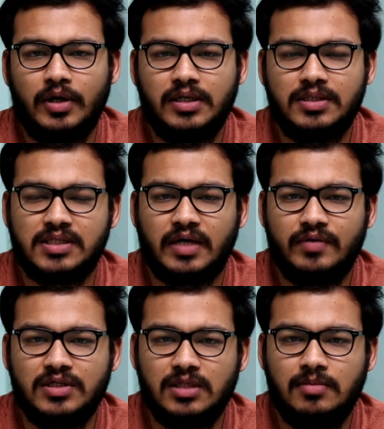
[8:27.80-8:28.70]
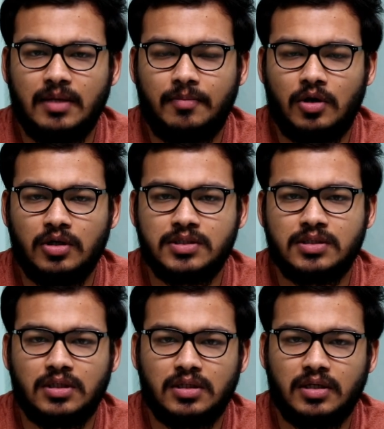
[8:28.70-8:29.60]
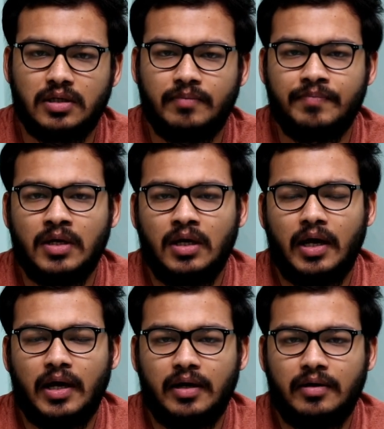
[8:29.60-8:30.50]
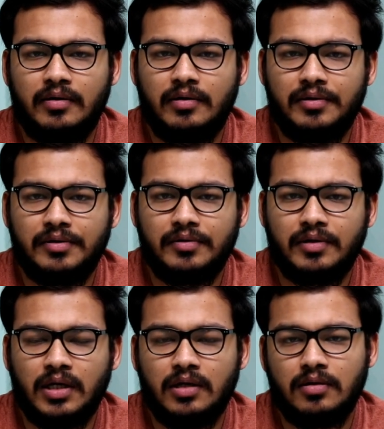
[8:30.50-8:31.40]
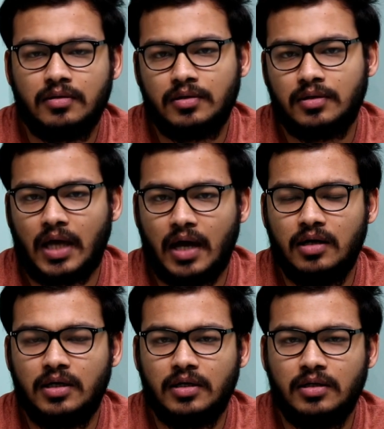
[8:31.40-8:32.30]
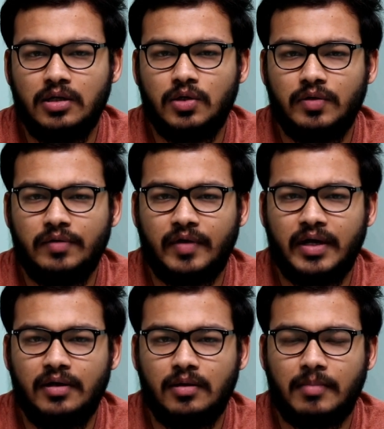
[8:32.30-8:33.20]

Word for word: GB approx, and in Kaggle kernel you will find